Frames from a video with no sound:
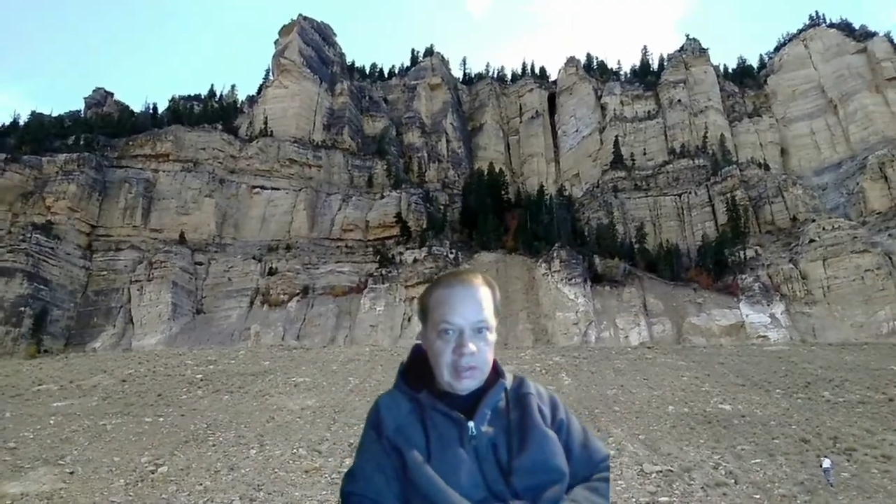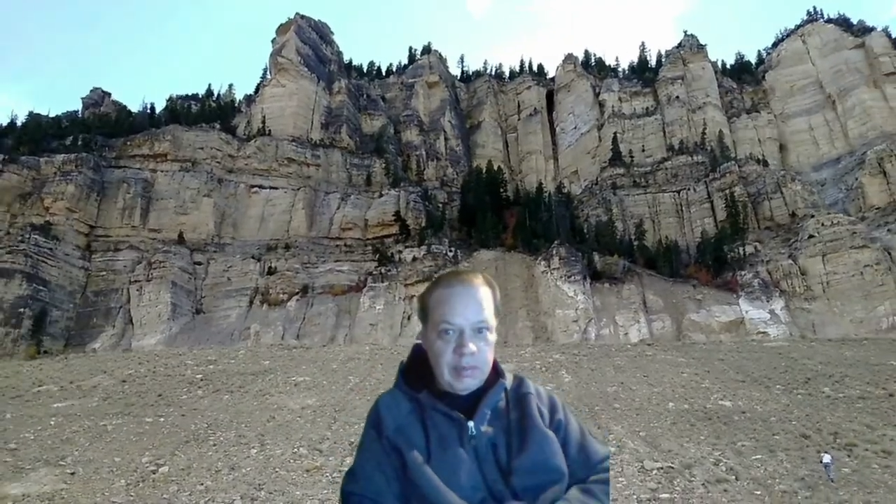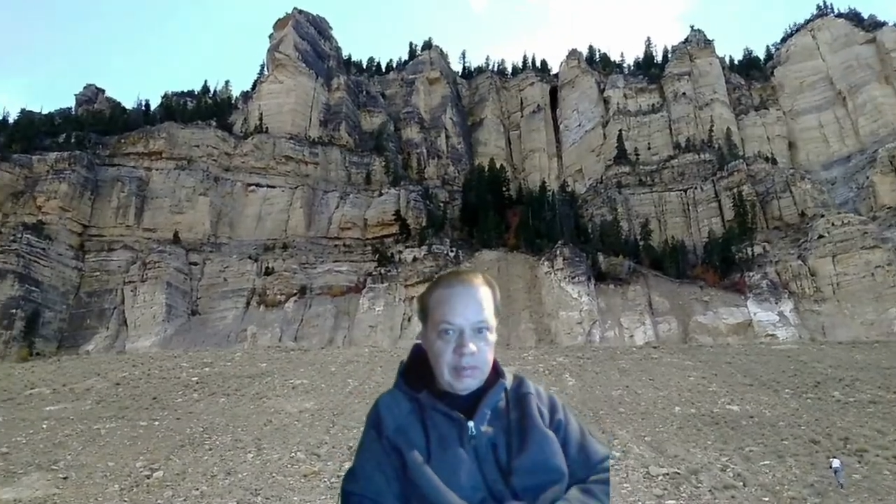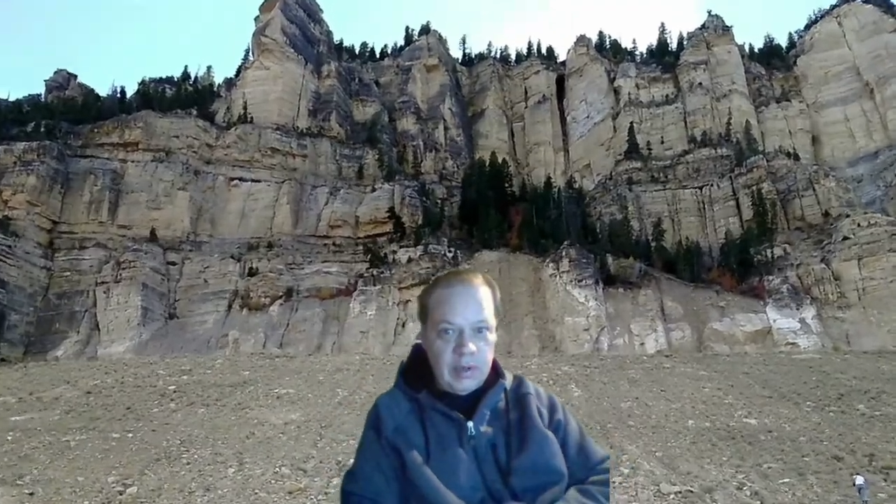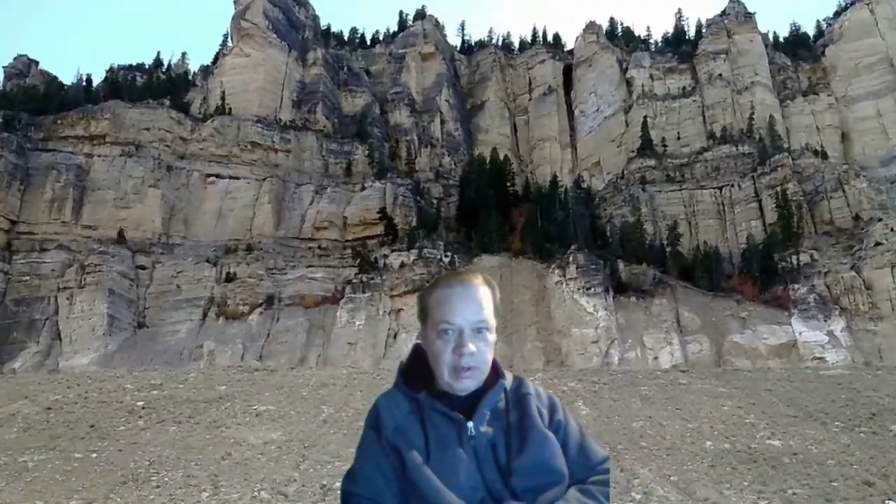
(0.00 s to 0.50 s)

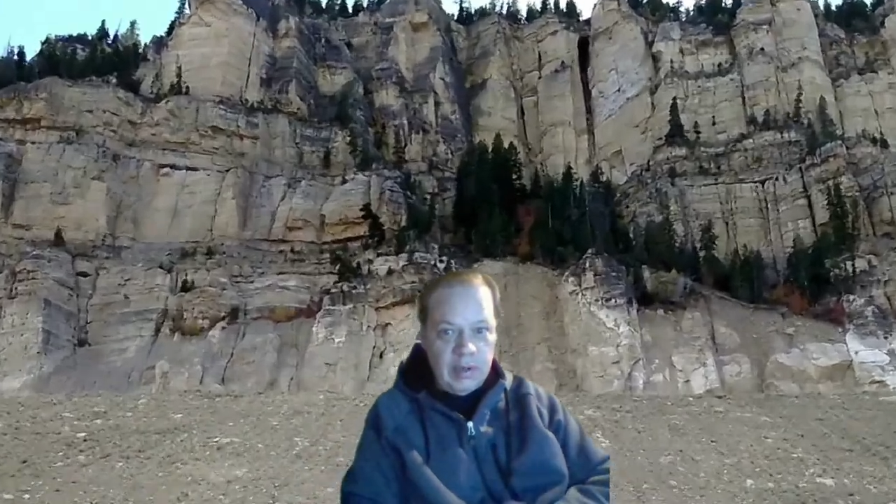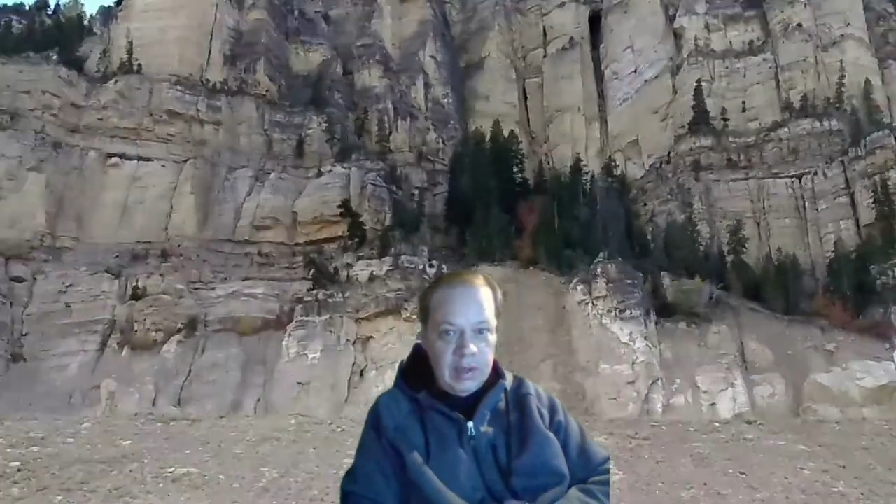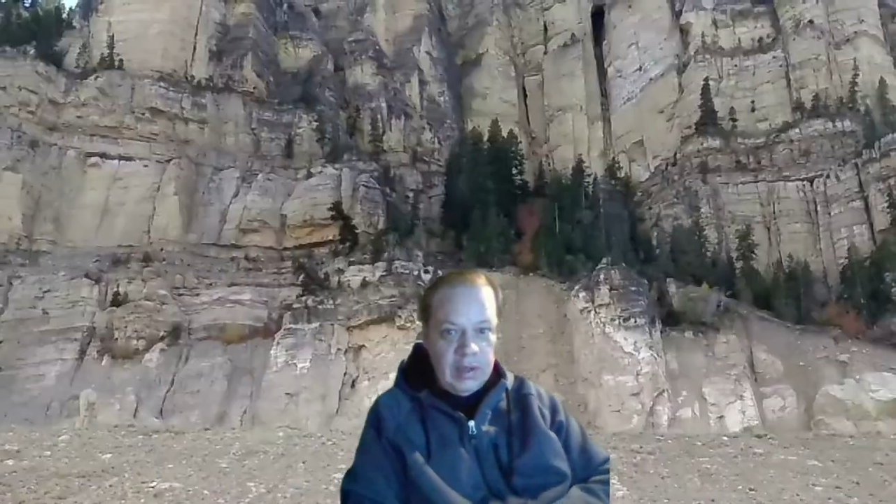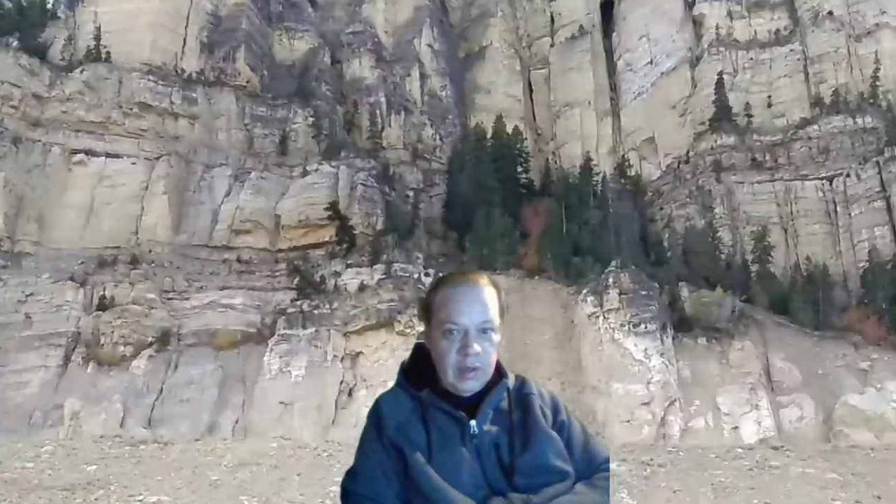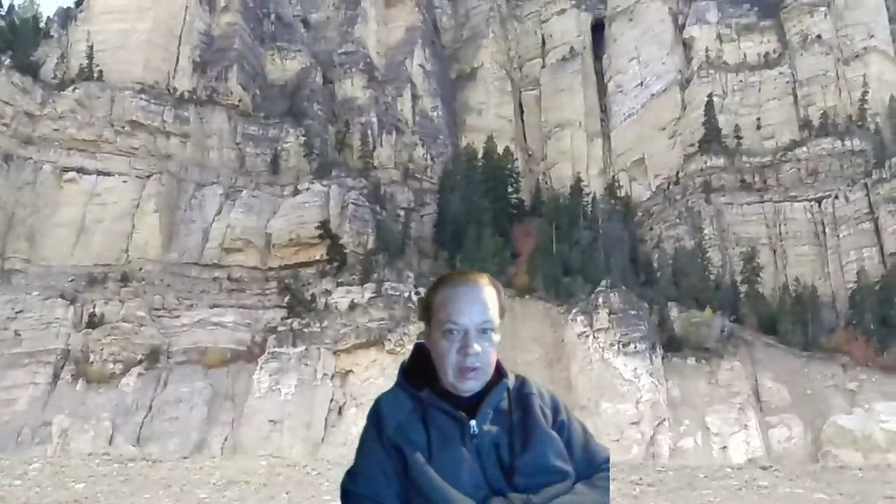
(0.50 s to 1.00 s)
input.
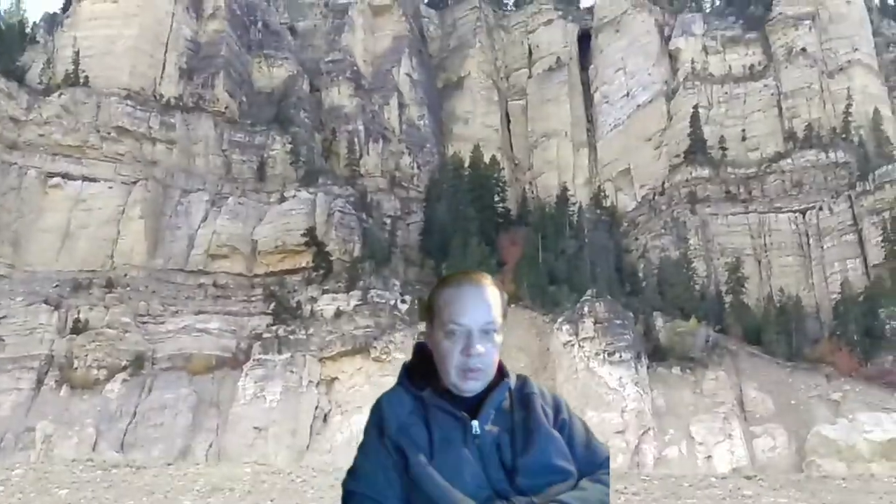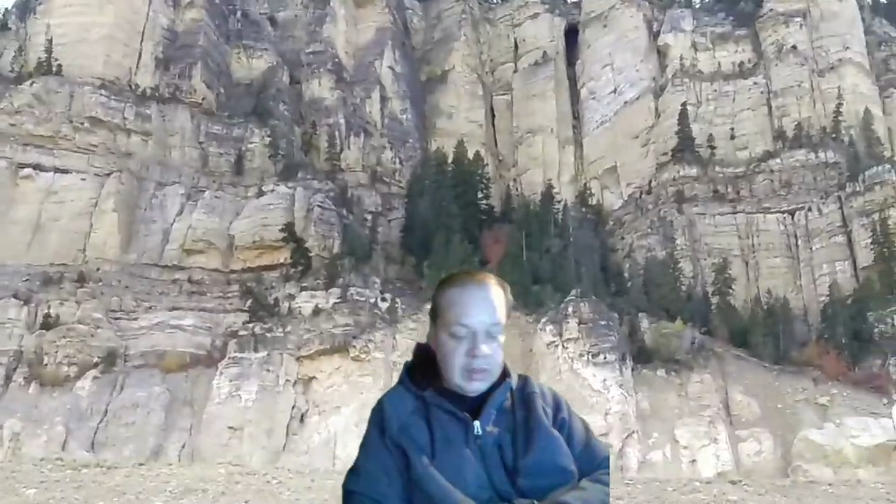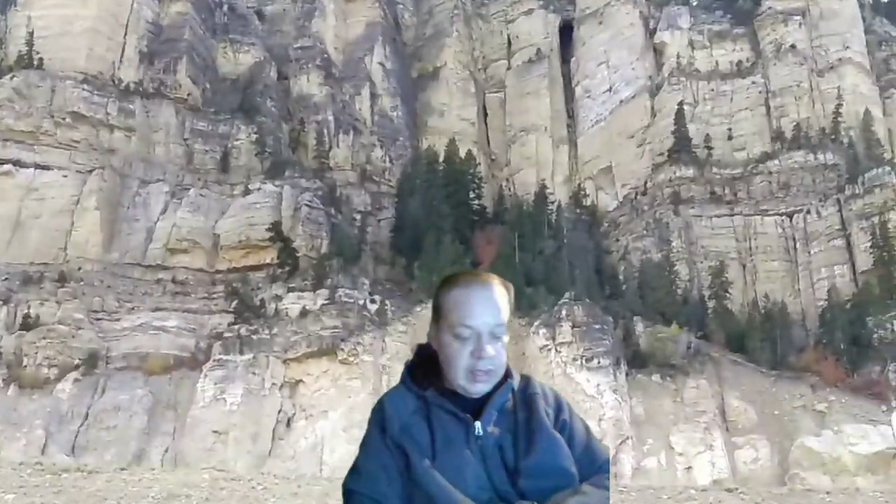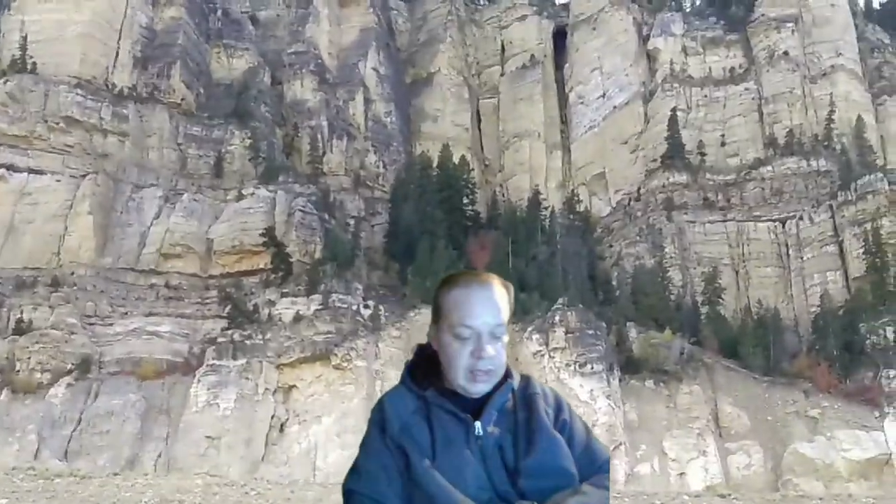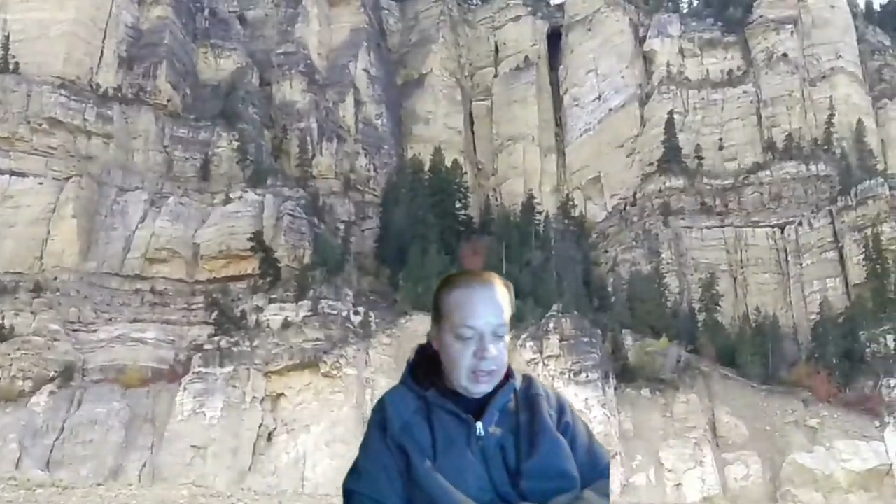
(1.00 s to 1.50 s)

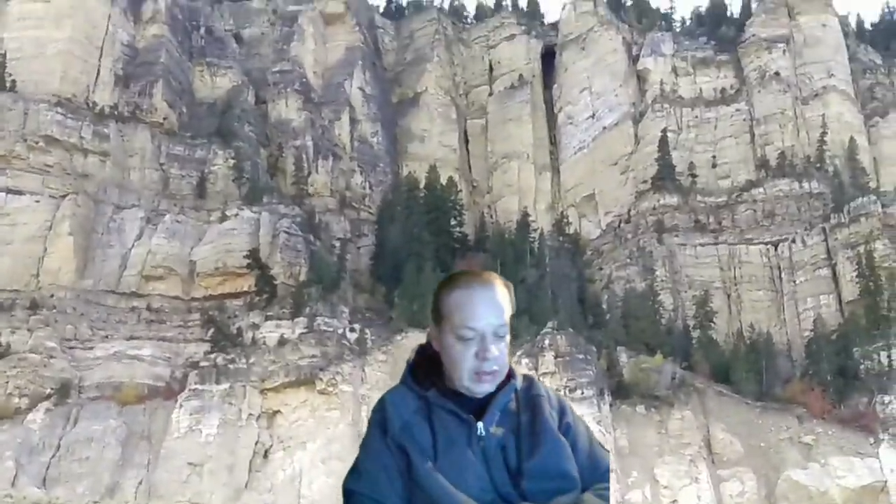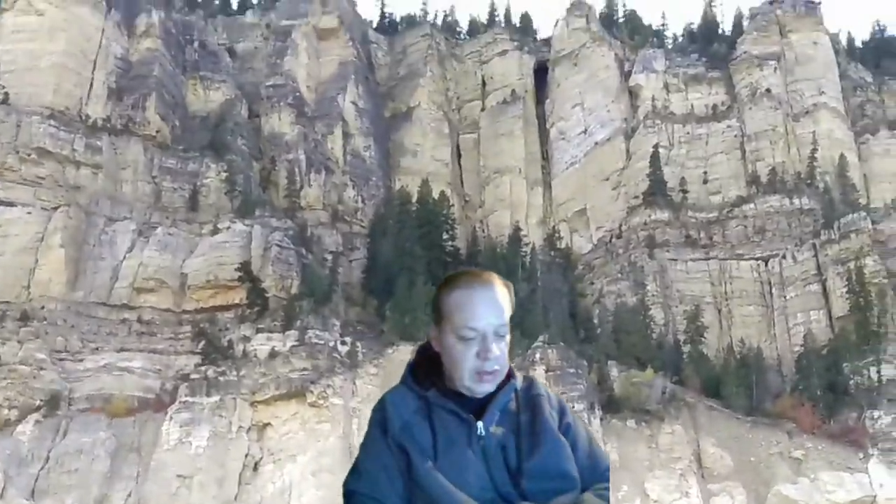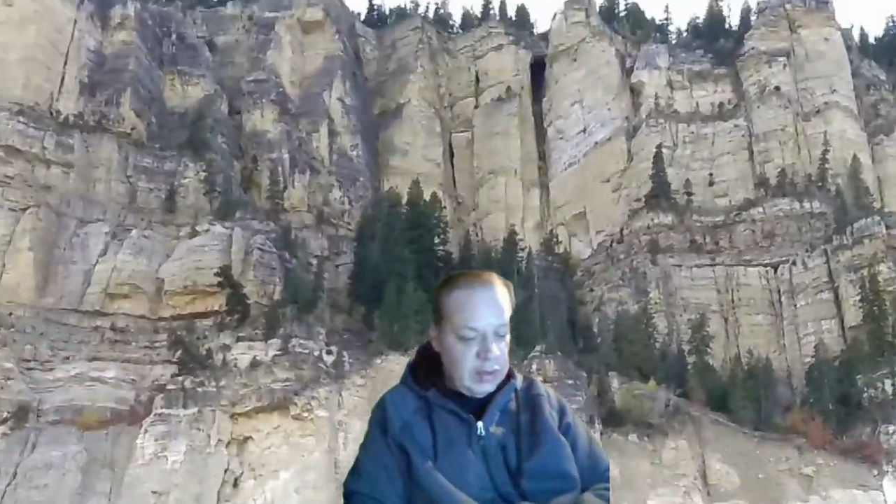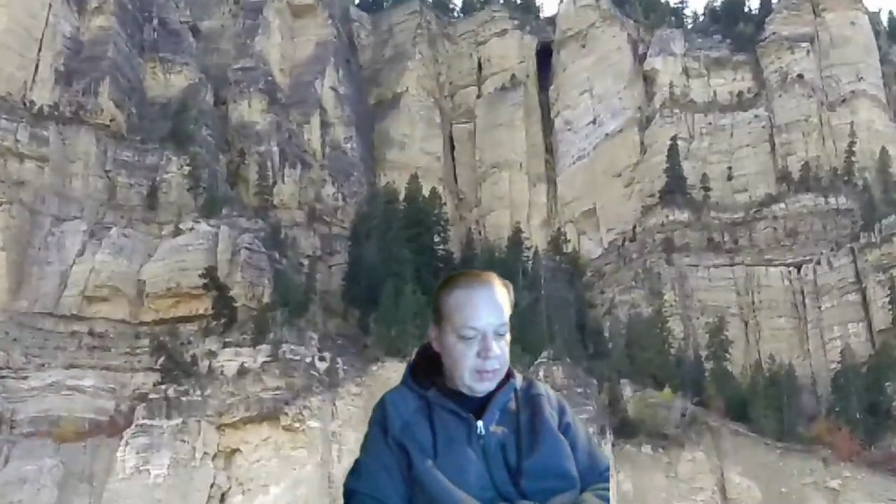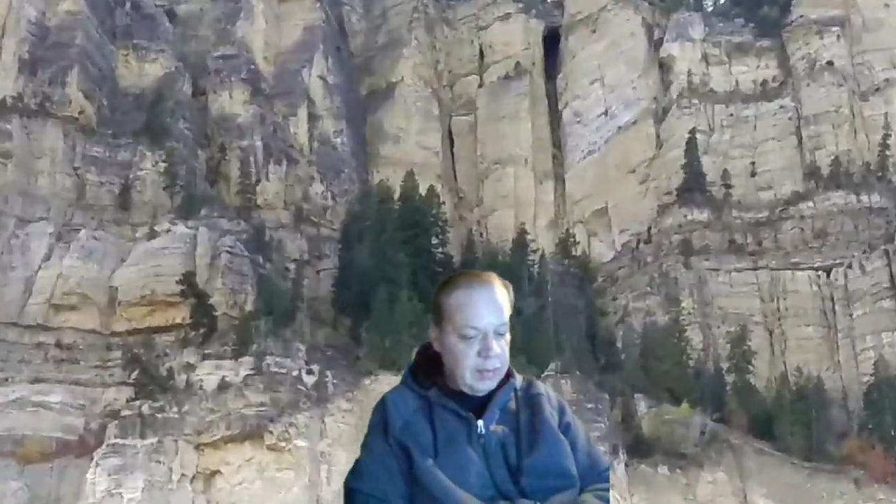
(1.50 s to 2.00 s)
What's next,
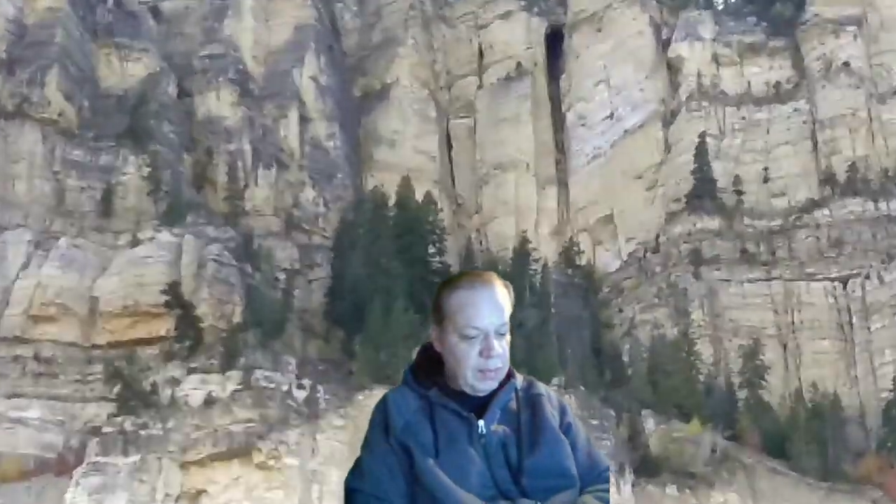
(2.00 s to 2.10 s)
right?